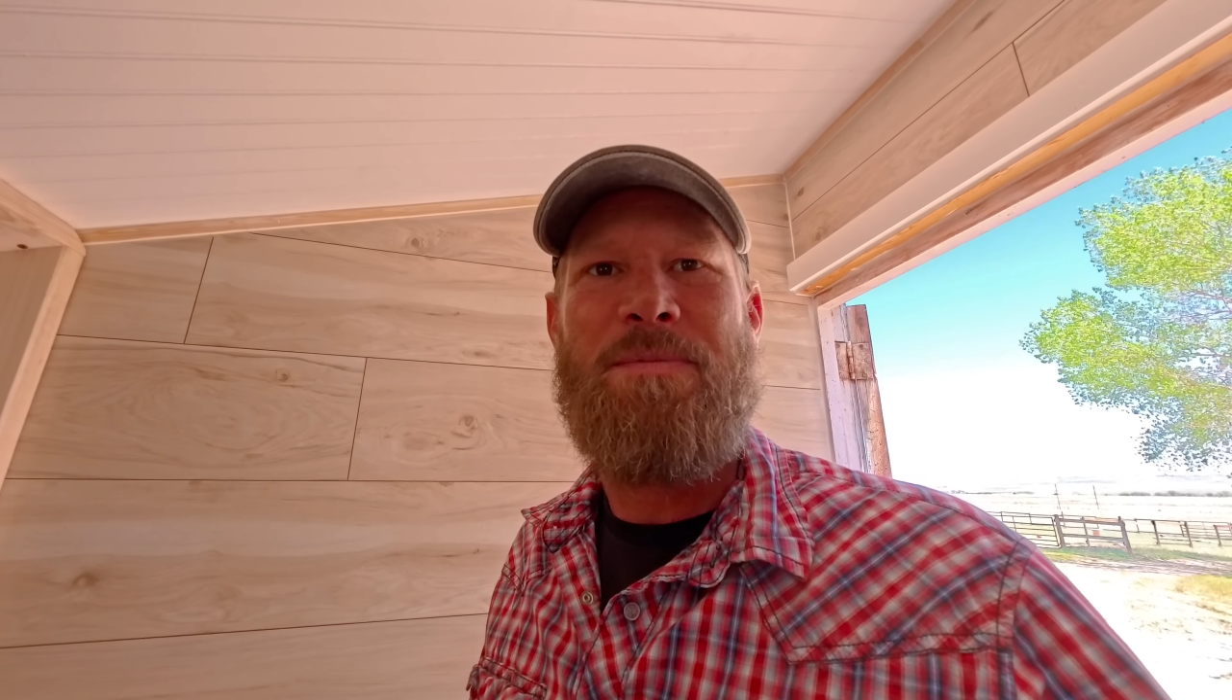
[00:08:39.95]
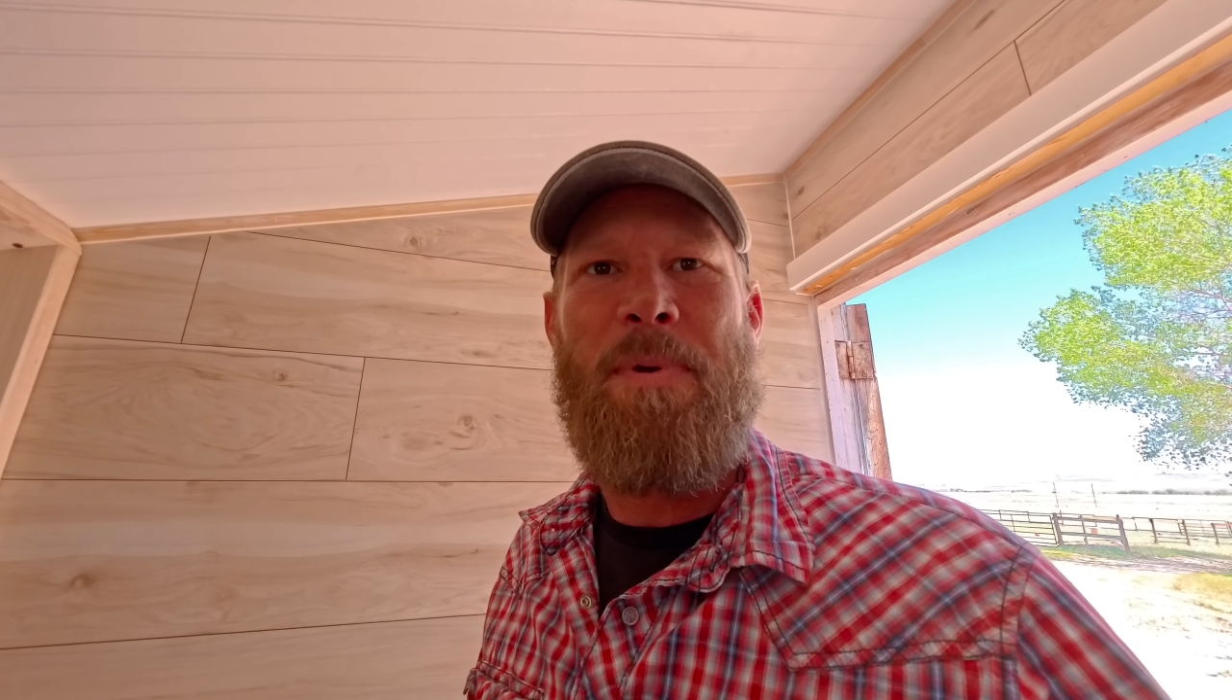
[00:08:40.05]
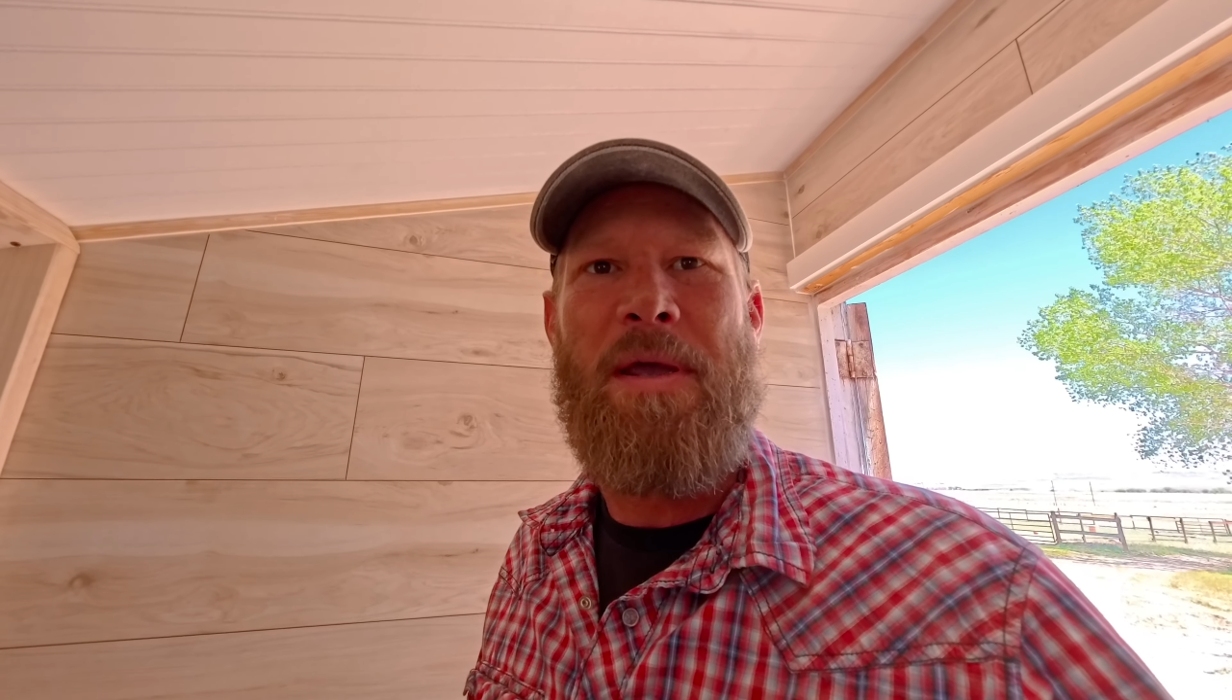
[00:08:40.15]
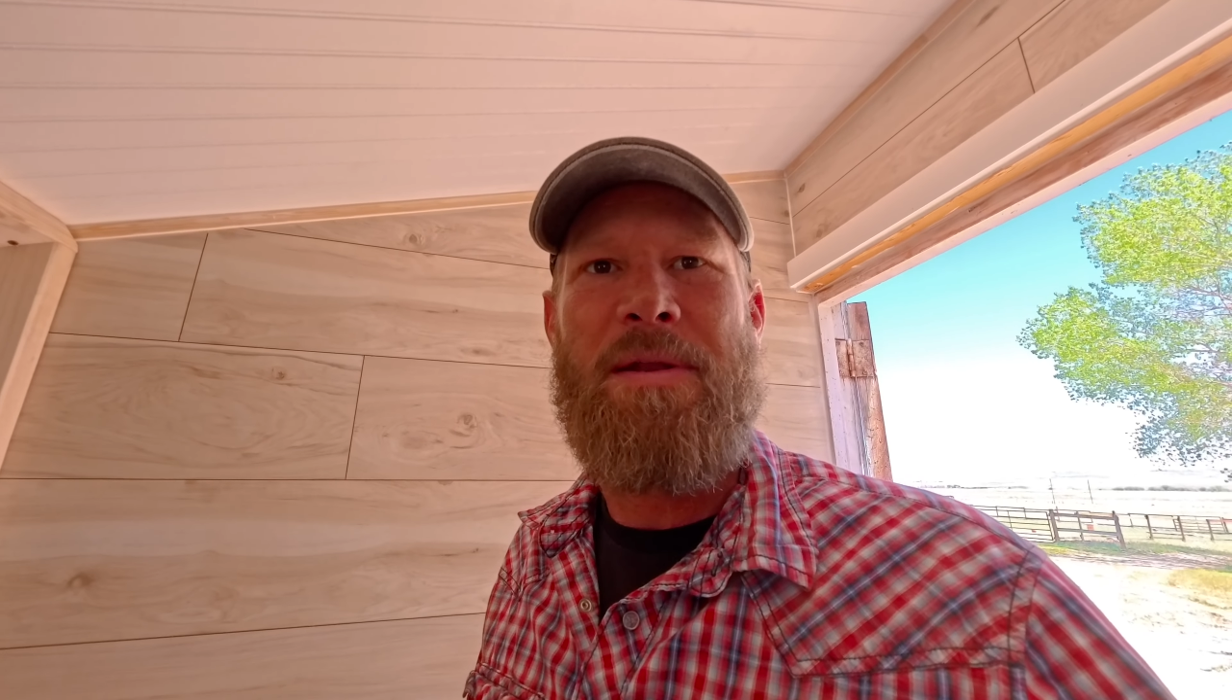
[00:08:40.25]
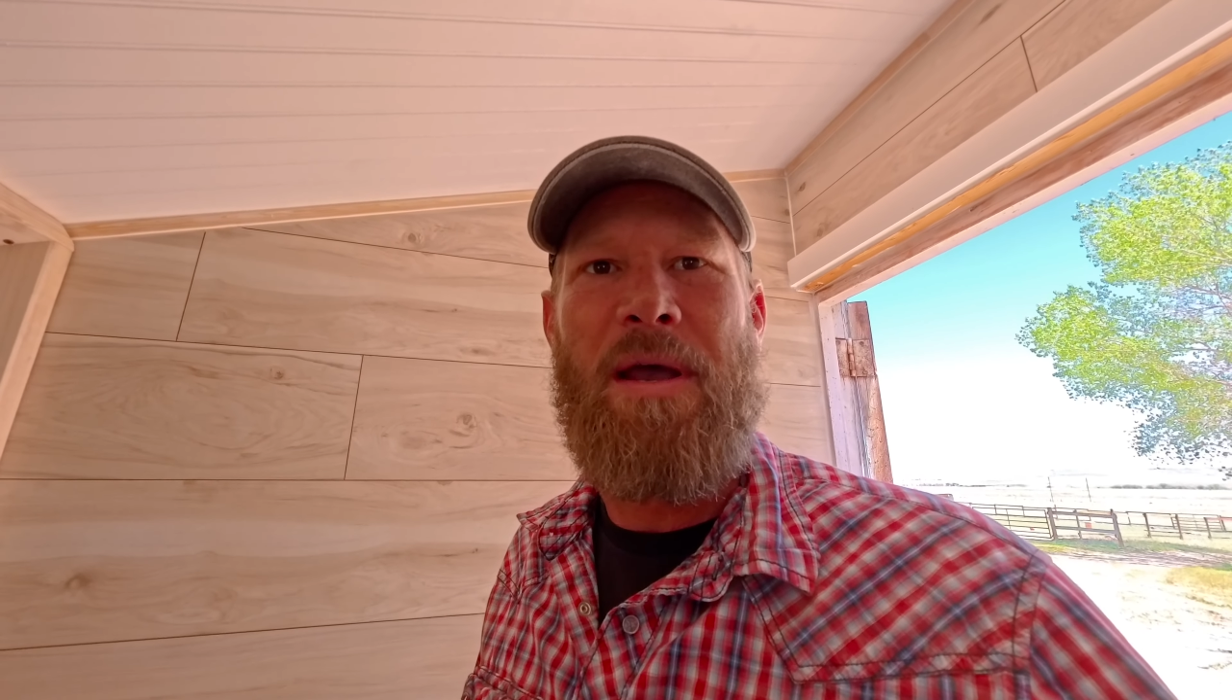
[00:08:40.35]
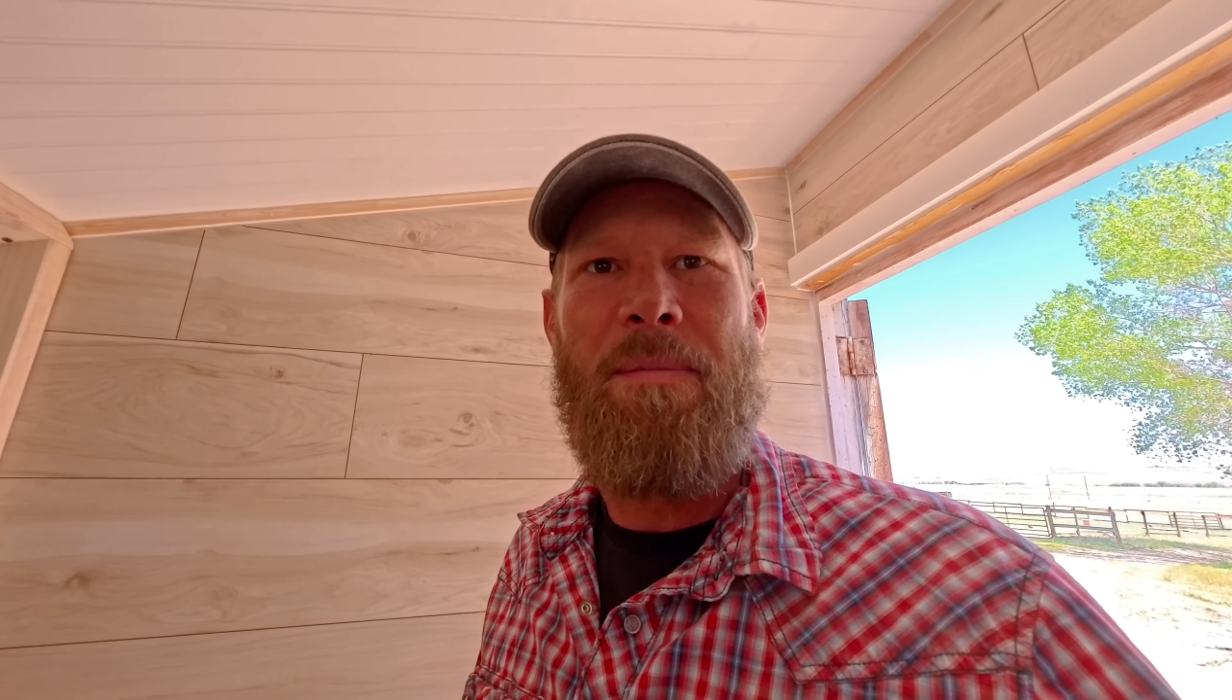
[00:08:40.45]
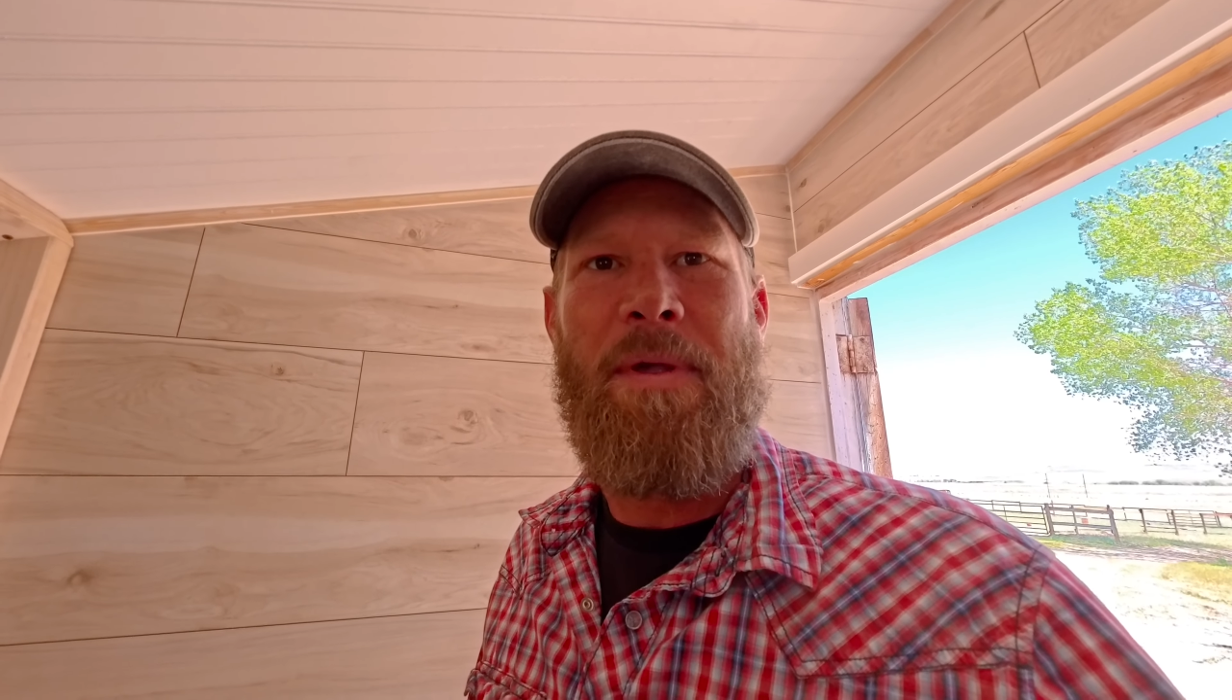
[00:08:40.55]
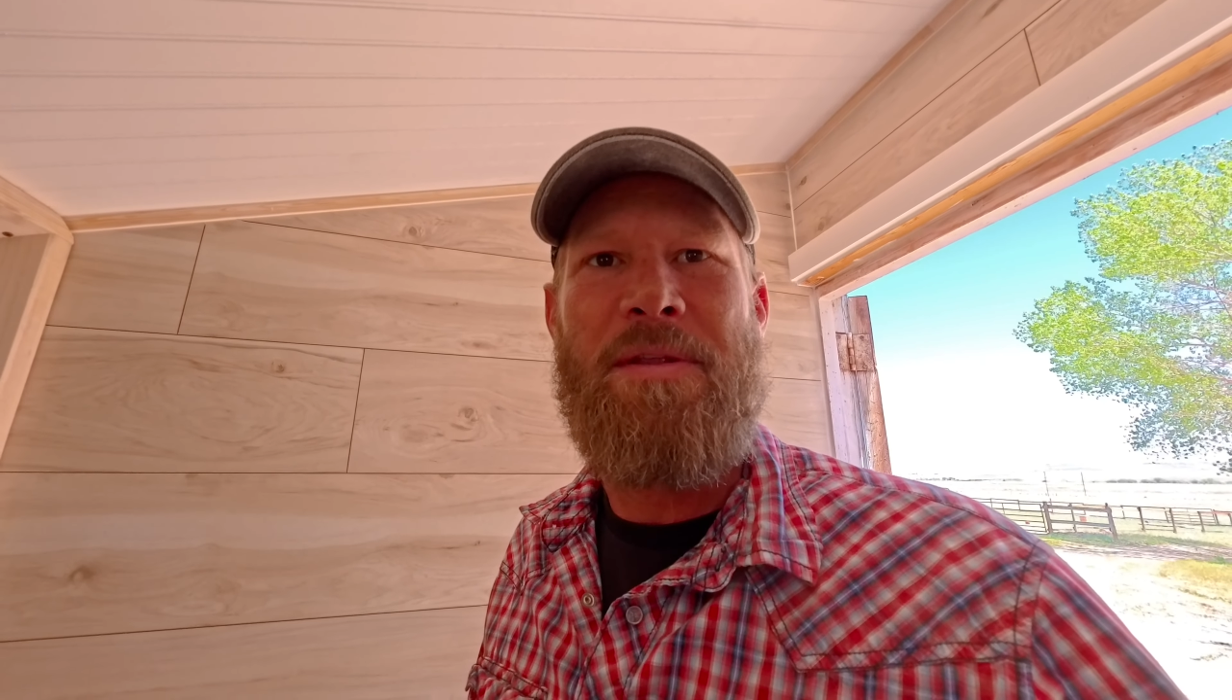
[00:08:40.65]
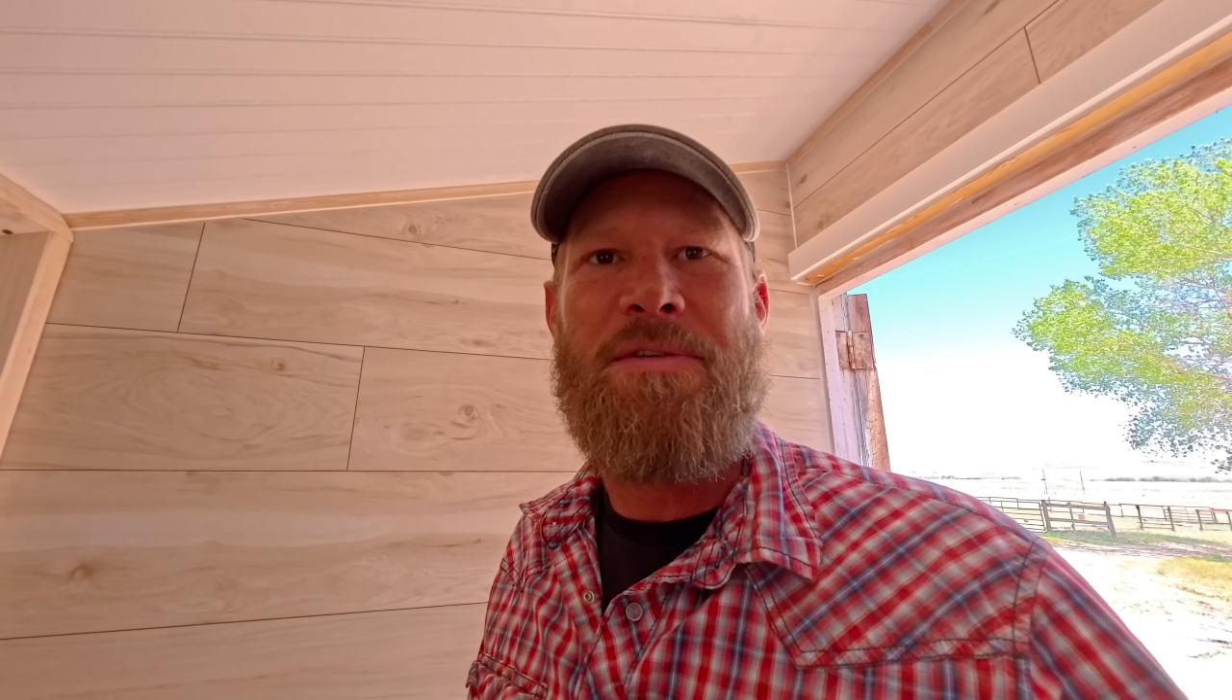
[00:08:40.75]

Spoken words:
pecked out by the